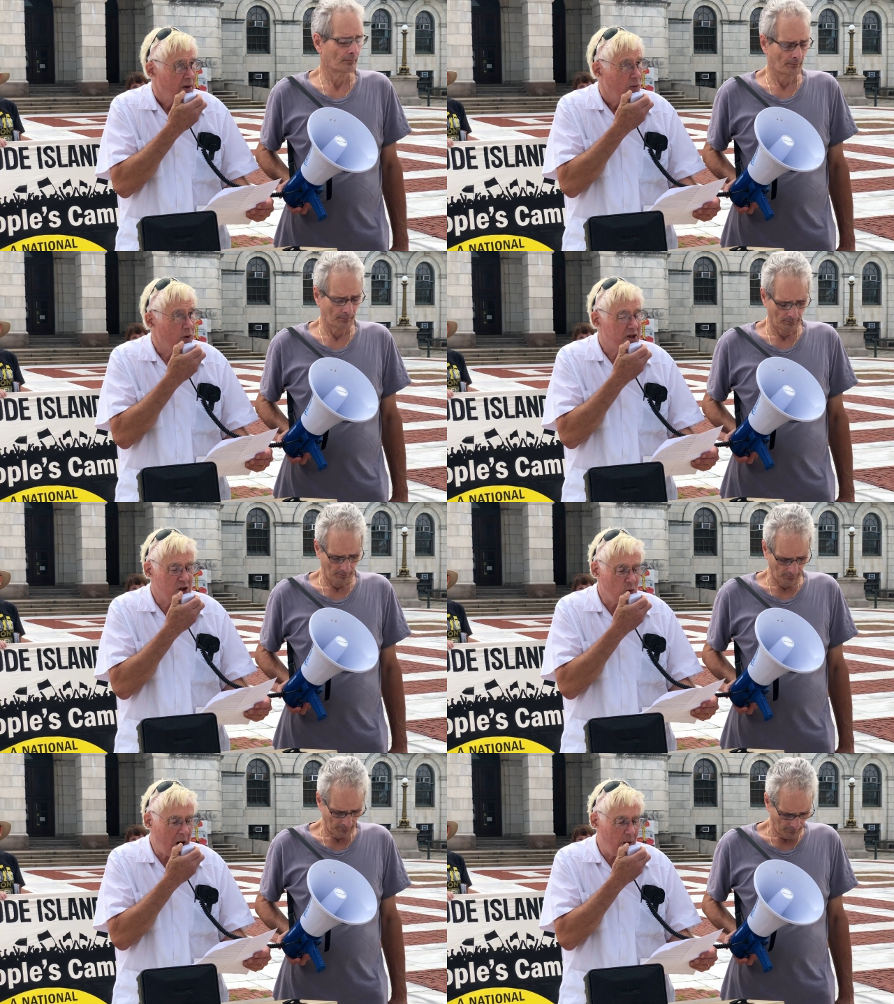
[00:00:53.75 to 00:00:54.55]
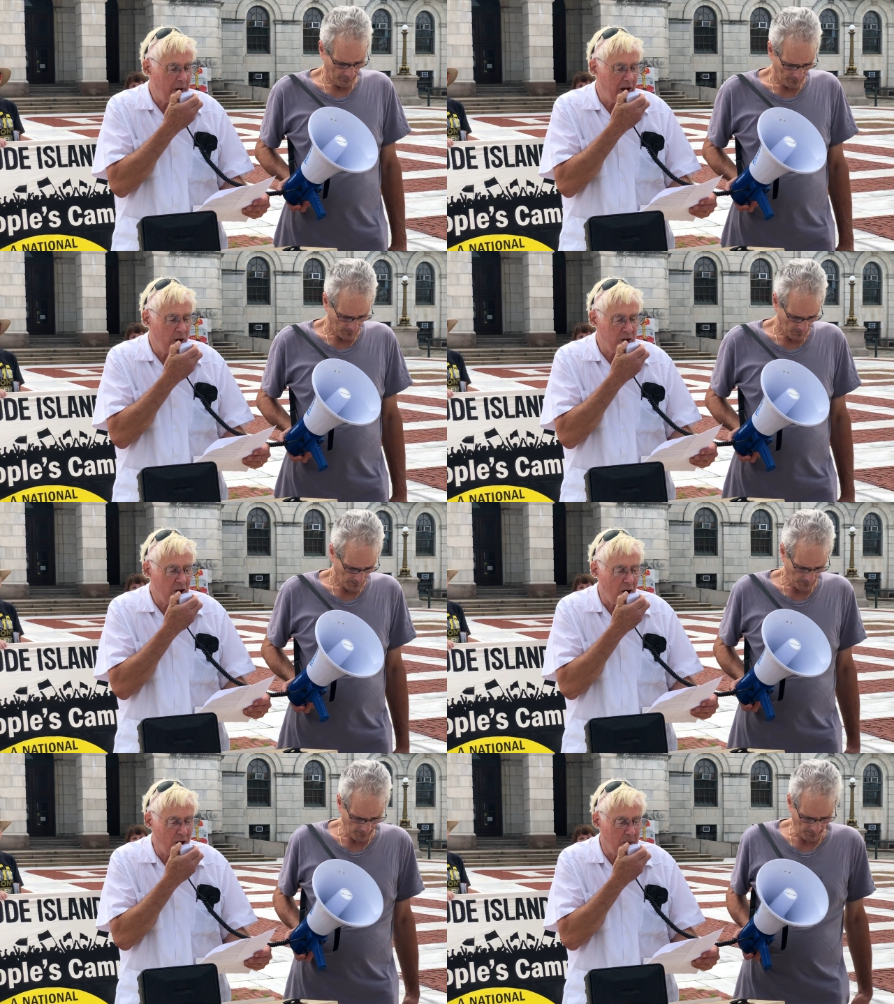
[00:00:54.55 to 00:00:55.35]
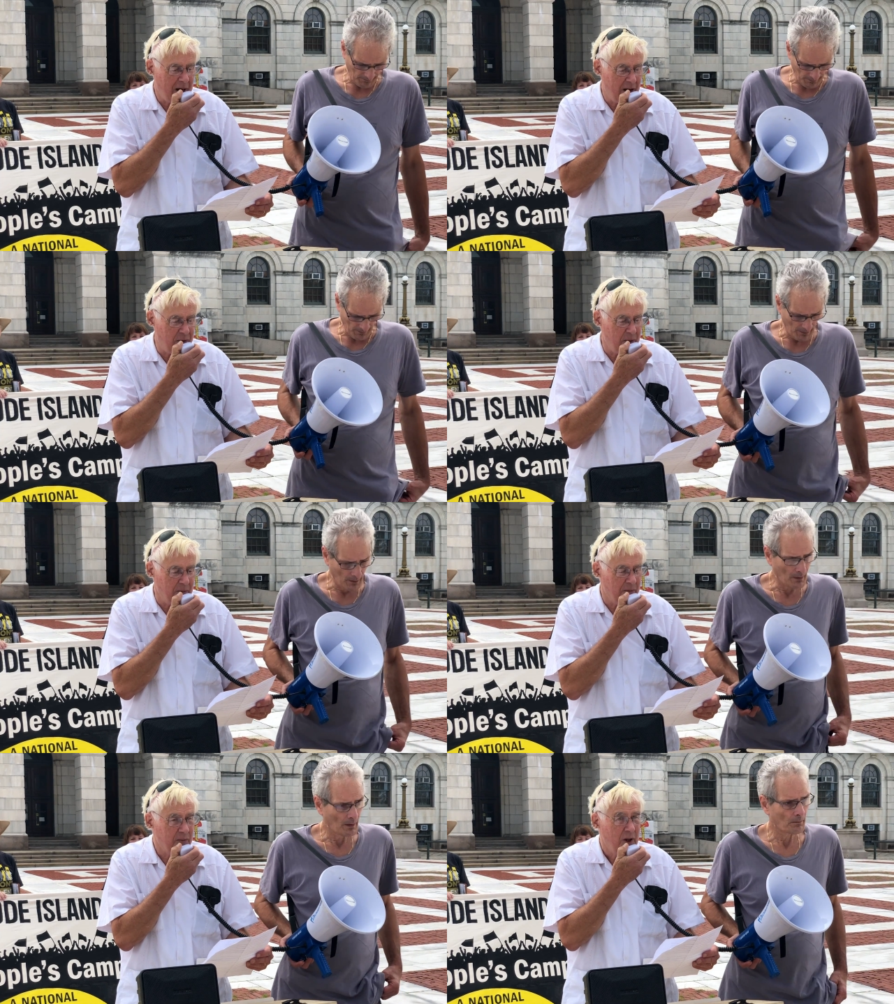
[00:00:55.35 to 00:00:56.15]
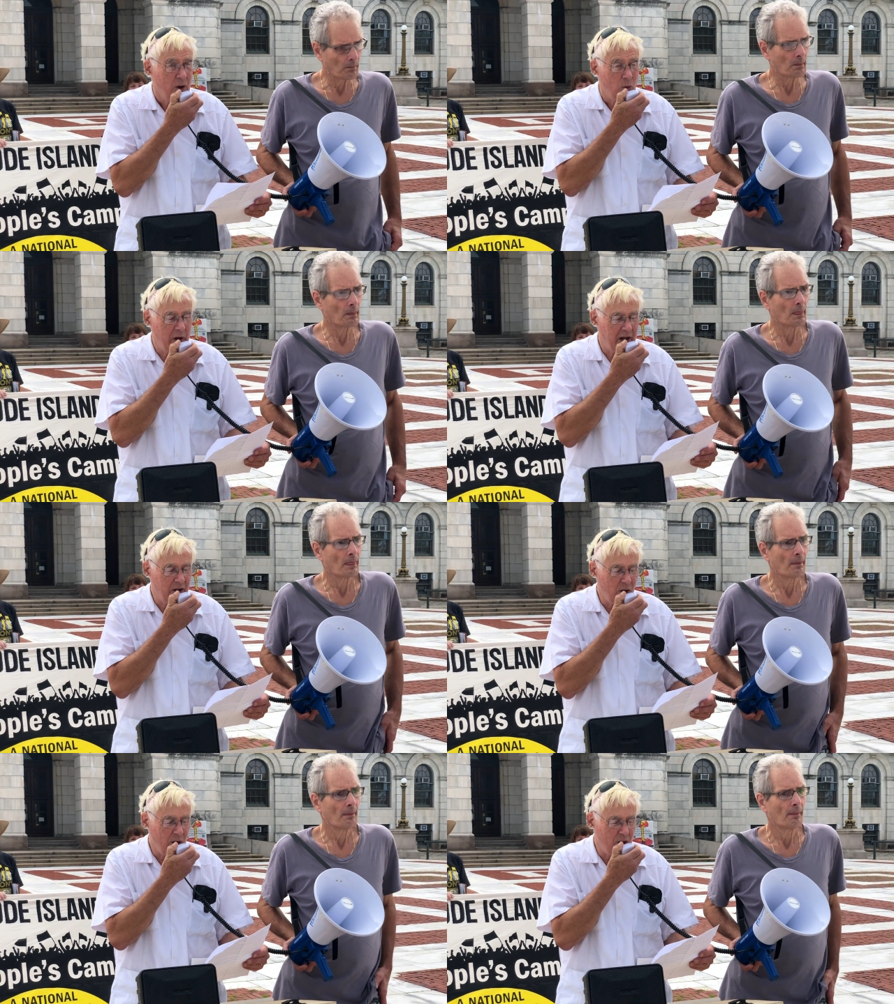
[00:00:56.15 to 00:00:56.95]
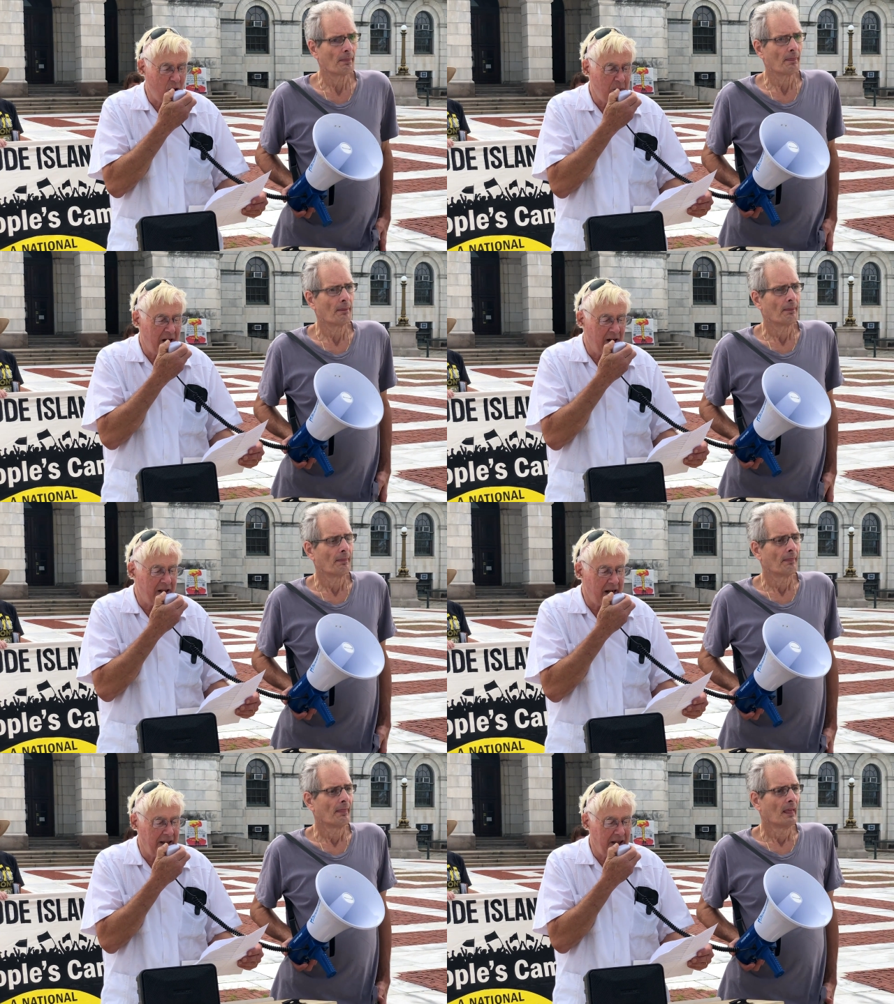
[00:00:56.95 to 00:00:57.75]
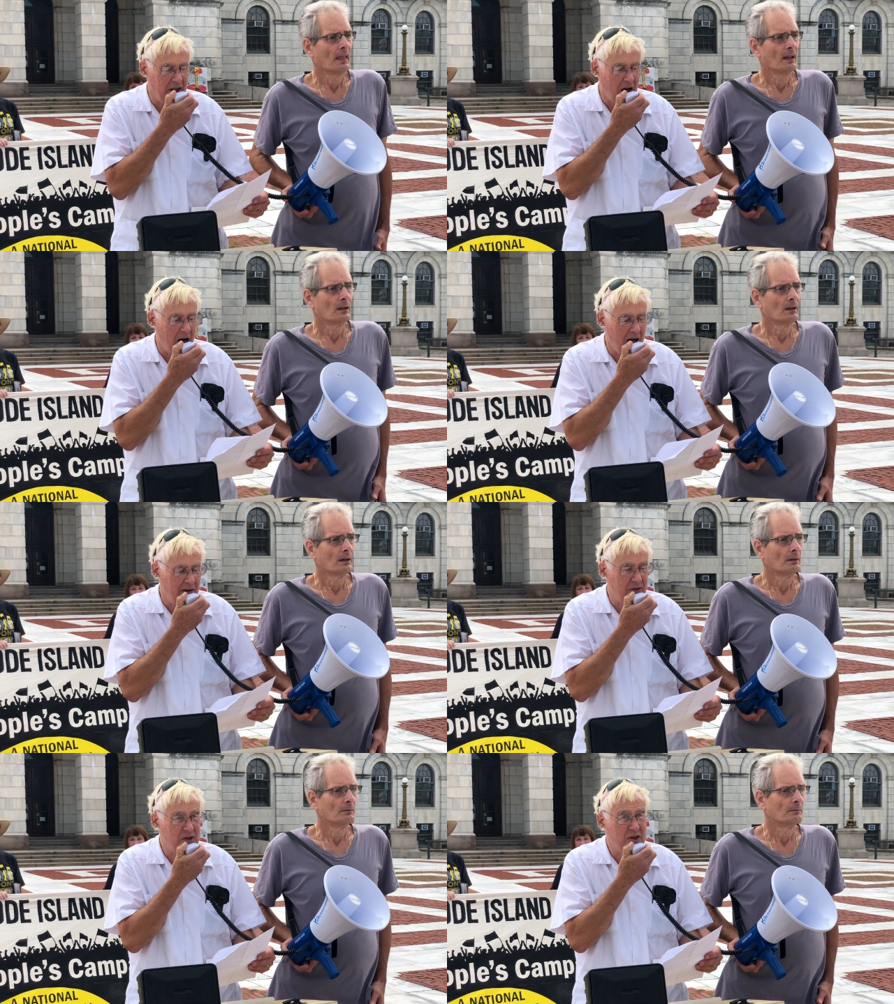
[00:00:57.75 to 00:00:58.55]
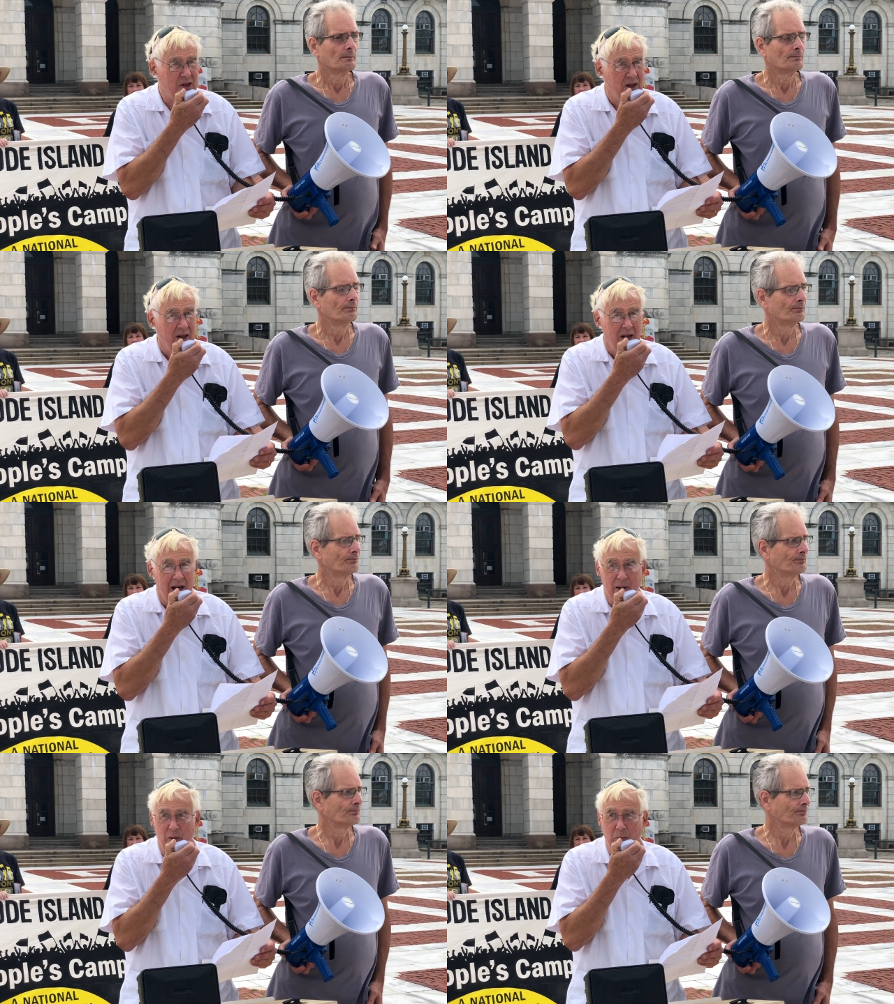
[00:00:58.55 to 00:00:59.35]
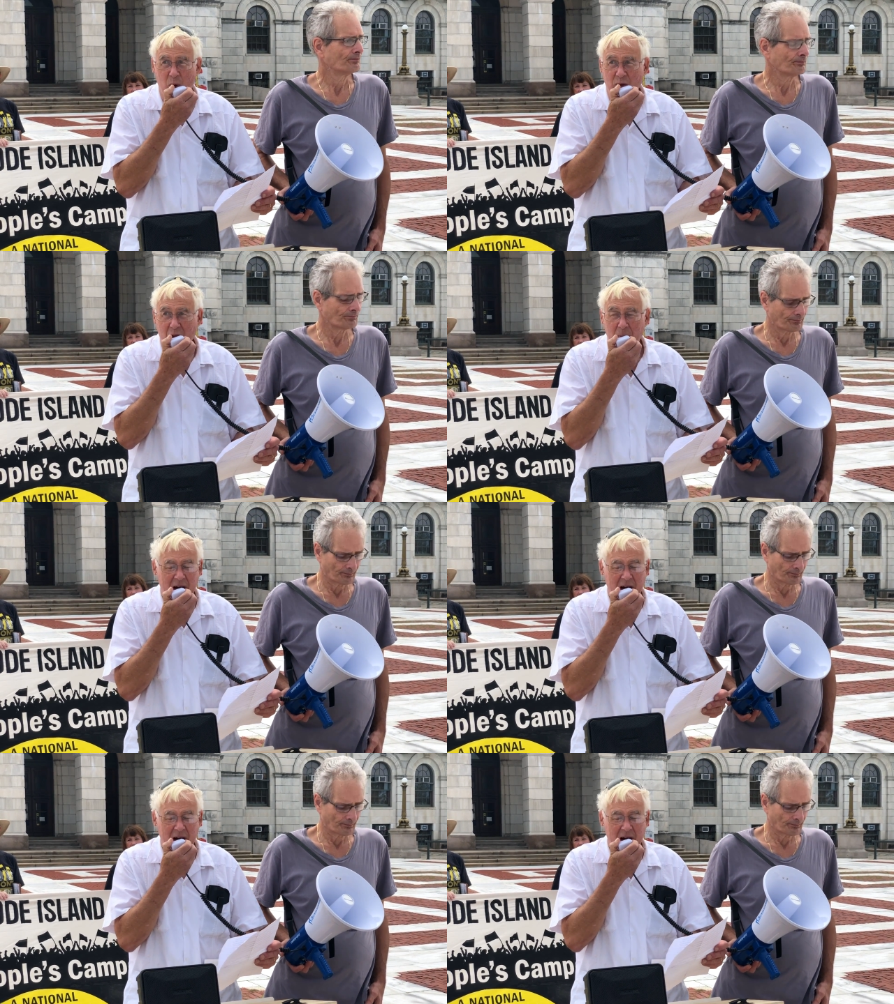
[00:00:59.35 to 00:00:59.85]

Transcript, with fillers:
Speaker 1: which is why we don't talk about them. We ignore them in our daily lives and we put them